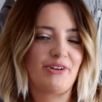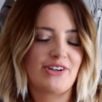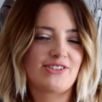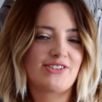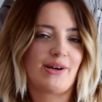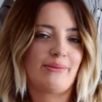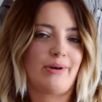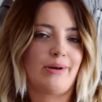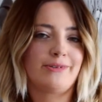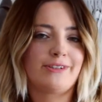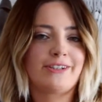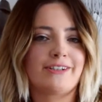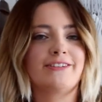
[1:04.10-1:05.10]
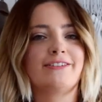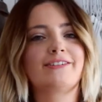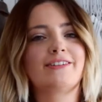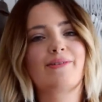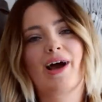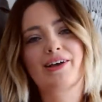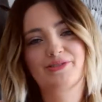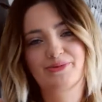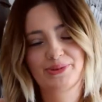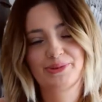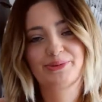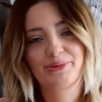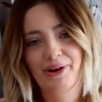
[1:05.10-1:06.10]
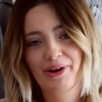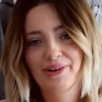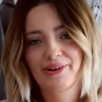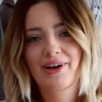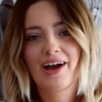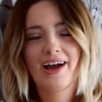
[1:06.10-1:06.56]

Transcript: wear in summer, because as we all know,